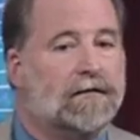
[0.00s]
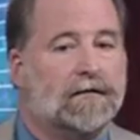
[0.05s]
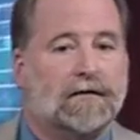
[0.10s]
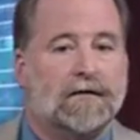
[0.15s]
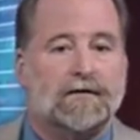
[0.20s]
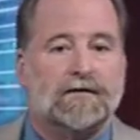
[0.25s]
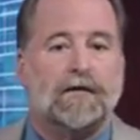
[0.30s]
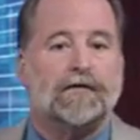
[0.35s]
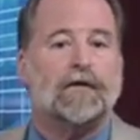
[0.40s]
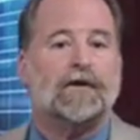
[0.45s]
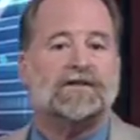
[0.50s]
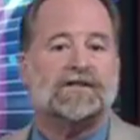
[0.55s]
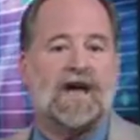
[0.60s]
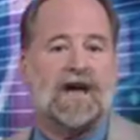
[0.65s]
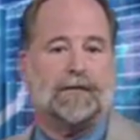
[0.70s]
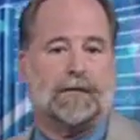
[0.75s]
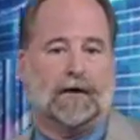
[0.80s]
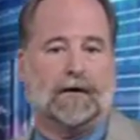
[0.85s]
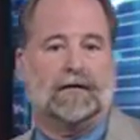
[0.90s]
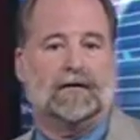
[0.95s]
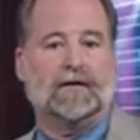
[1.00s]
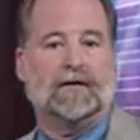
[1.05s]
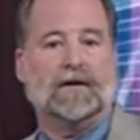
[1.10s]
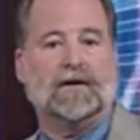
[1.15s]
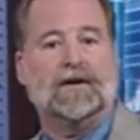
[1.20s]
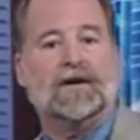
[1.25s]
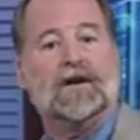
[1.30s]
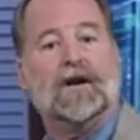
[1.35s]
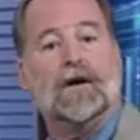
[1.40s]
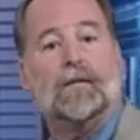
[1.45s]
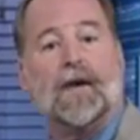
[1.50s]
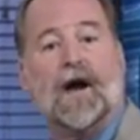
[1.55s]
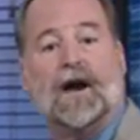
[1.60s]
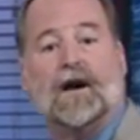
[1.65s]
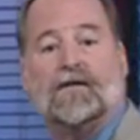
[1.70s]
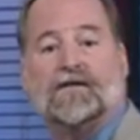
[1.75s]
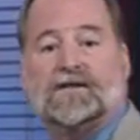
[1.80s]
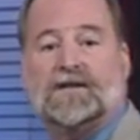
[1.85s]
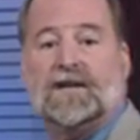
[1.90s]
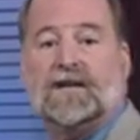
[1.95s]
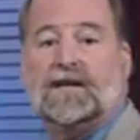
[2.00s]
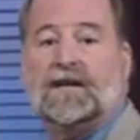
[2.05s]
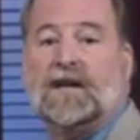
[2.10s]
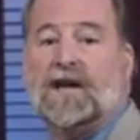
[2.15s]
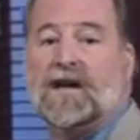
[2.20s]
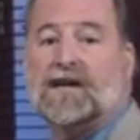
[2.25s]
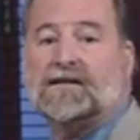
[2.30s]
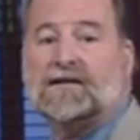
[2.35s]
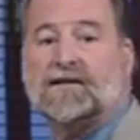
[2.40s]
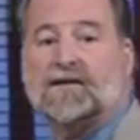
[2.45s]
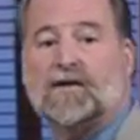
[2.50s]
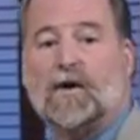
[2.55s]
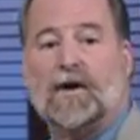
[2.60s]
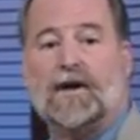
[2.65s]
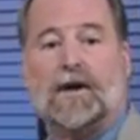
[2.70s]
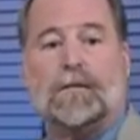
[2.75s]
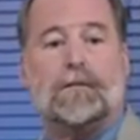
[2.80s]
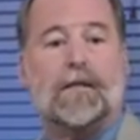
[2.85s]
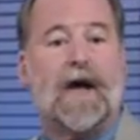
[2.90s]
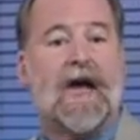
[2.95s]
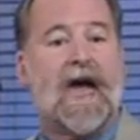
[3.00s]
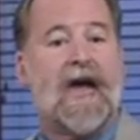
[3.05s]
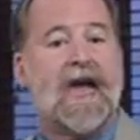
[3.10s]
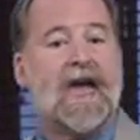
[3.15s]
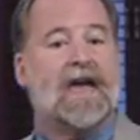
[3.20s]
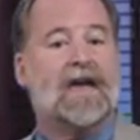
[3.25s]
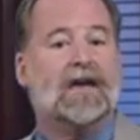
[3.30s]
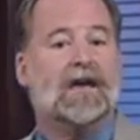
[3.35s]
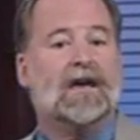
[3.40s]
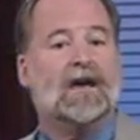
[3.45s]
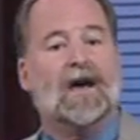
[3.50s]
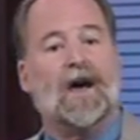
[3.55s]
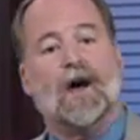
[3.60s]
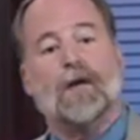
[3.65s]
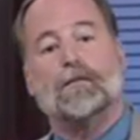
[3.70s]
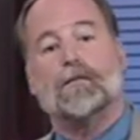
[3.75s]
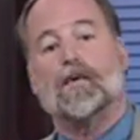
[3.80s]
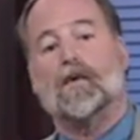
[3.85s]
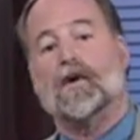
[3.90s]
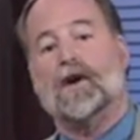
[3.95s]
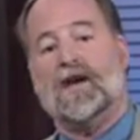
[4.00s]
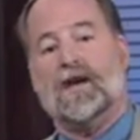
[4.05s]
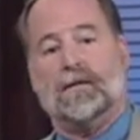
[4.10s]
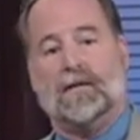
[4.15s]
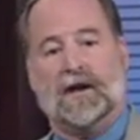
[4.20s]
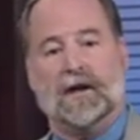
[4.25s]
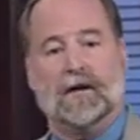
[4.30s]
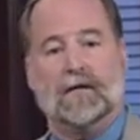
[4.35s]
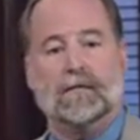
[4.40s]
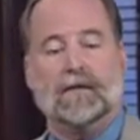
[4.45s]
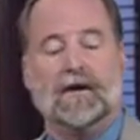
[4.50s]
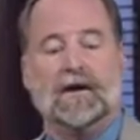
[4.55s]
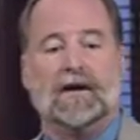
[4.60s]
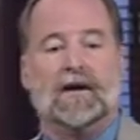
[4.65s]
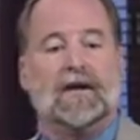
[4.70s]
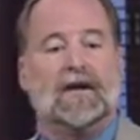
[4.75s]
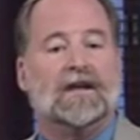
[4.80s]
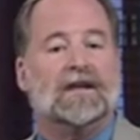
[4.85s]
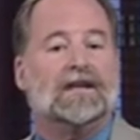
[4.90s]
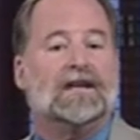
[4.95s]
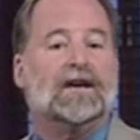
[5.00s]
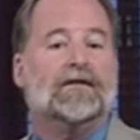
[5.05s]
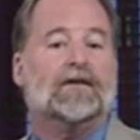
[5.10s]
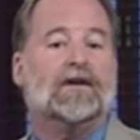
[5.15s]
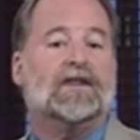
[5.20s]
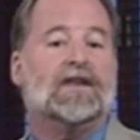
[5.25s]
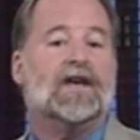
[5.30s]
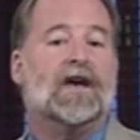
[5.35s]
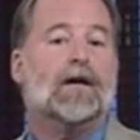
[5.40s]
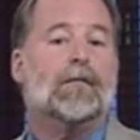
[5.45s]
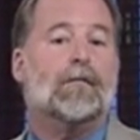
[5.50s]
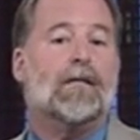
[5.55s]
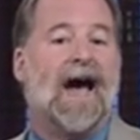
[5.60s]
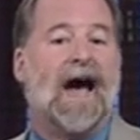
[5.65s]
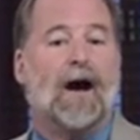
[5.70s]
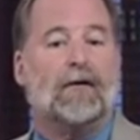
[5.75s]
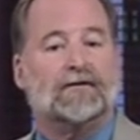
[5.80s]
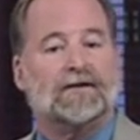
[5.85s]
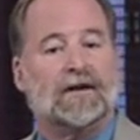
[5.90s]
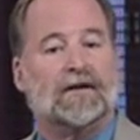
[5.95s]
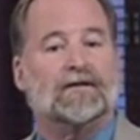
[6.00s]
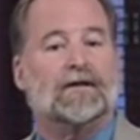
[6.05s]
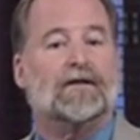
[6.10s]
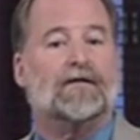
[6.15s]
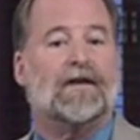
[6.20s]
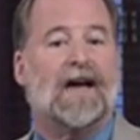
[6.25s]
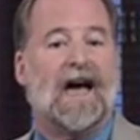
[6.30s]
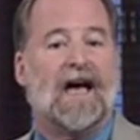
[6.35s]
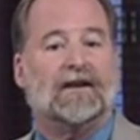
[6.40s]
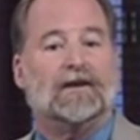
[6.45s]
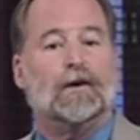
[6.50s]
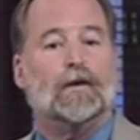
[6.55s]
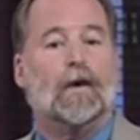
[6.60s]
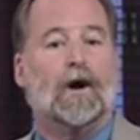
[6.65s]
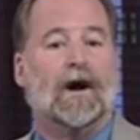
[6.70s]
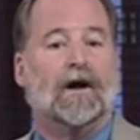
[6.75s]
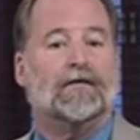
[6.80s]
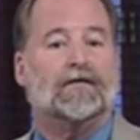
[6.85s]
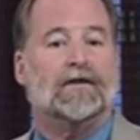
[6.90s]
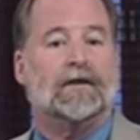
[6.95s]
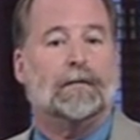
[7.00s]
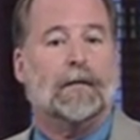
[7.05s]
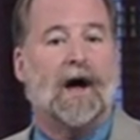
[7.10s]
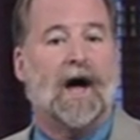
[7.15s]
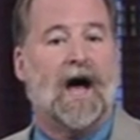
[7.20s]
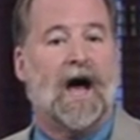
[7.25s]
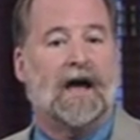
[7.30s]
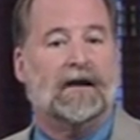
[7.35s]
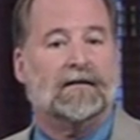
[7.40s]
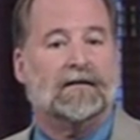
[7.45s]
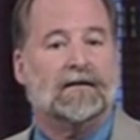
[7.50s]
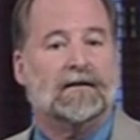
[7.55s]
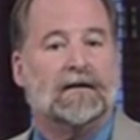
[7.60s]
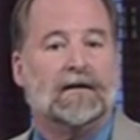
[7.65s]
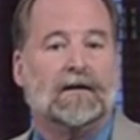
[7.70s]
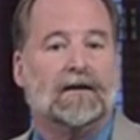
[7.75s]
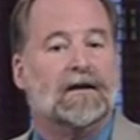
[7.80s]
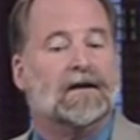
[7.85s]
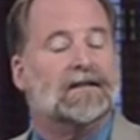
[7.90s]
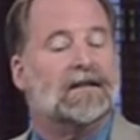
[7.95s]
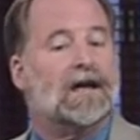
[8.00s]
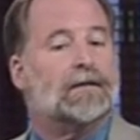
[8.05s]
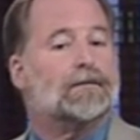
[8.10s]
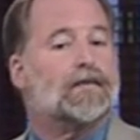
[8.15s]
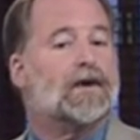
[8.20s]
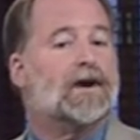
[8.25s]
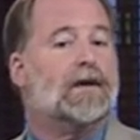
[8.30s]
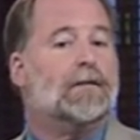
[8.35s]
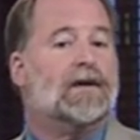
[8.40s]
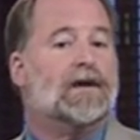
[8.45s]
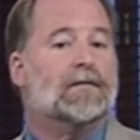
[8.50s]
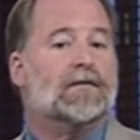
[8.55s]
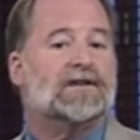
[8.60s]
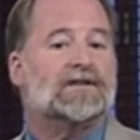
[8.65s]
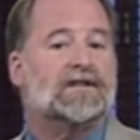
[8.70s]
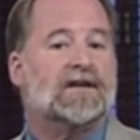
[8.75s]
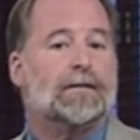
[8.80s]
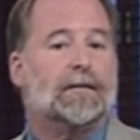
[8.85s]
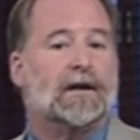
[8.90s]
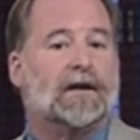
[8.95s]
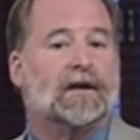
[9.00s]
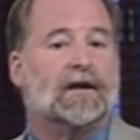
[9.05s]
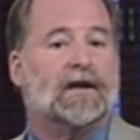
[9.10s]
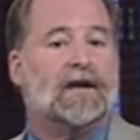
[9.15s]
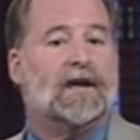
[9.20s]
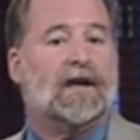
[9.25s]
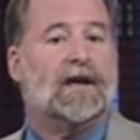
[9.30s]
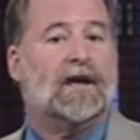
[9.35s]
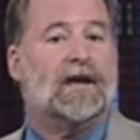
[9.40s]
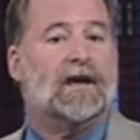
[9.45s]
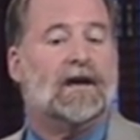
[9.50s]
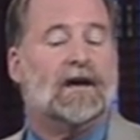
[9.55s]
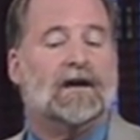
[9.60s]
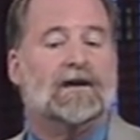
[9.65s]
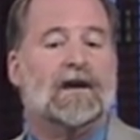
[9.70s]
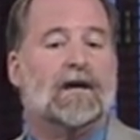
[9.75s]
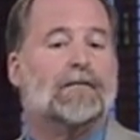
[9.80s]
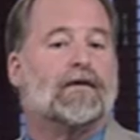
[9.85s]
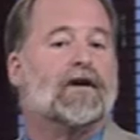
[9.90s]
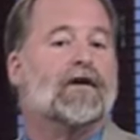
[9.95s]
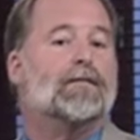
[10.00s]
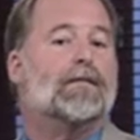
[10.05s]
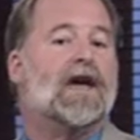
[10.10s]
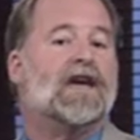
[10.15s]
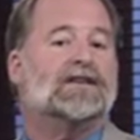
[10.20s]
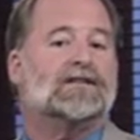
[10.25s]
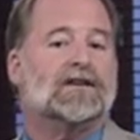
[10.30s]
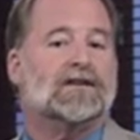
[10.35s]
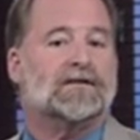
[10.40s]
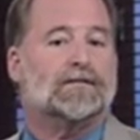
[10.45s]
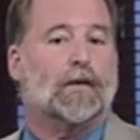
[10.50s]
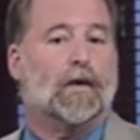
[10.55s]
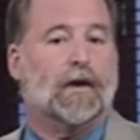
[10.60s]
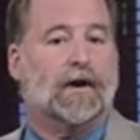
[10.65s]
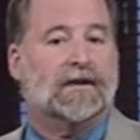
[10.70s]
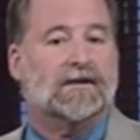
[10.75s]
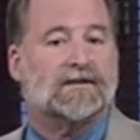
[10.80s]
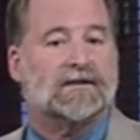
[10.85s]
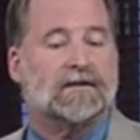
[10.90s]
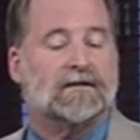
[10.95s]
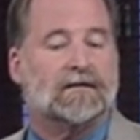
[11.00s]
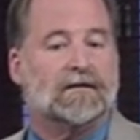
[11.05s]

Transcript: So for example, a buyer of CDS is going to pay a premium given the amount of the value of the bond. That premium is typically a number of basis points.